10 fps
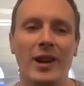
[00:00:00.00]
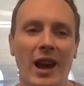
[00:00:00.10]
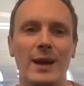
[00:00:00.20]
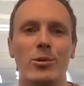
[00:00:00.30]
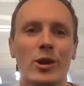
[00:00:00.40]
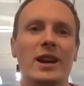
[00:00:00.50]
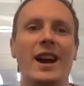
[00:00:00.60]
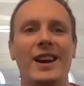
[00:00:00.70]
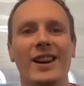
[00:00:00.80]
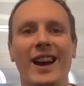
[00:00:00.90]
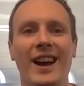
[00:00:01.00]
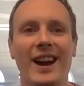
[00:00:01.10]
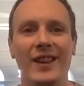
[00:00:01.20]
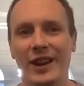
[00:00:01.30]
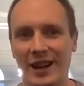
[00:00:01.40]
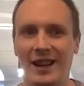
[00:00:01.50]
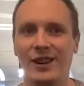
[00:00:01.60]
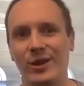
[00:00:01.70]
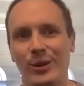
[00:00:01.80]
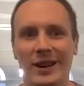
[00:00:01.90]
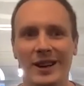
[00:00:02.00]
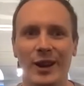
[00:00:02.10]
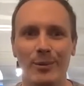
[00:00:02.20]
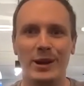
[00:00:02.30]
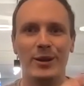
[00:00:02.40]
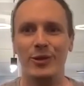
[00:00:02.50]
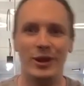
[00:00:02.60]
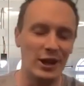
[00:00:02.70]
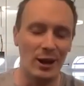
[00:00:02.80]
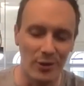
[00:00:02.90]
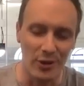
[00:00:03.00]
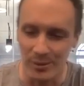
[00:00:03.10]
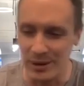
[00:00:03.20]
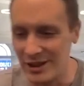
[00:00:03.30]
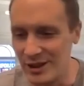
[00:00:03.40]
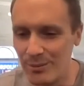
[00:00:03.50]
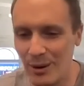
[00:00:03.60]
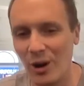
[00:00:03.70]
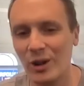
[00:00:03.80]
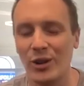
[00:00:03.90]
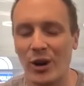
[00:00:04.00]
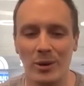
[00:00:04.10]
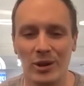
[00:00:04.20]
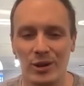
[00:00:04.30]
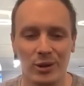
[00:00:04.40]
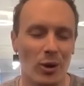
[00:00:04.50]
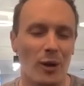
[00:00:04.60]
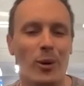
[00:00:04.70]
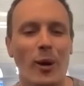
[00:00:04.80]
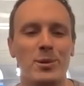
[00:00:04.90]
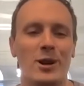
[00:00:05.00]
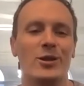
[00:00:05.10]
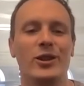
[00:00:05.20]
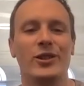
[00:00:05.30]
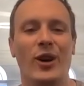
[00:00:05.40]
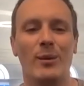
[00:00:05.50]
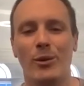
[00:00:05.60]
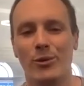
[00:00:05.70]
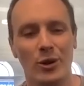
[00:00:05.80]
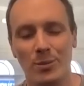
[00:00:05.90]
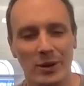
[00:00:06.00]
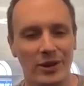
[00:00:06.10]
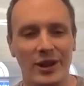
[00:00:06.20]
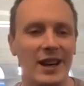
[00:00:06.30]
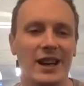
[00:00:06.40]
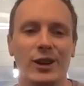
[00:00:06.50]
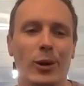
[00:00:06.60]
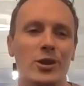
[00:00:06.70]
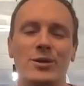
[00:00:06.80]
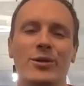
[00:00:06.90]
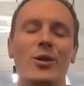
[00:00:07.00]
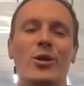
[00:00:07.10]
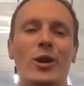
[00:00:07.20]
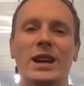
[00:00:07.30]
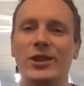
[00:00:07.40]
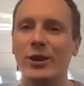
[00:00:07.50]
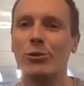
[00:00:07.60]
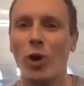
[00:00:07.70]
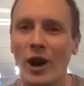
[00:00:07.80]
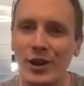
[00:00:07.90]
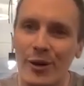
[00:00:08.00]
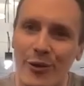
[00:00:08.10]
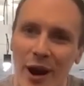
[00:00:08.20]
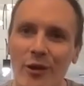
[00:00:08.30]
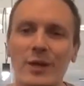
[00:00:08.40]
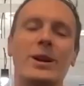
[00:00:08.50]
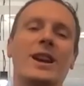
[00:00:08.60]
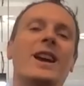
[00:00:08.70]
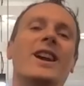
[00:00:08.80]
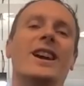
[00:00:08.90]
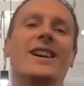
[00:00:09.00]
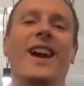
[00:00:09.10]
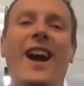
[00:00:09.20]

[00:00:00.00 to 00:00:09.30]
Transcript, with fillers: Labour again and they'd click to it and there'd be a video of the comedian Mark Thomas, who was quite popular at the time with Rupert saying who's why you should vote Green. So right at the very beginning,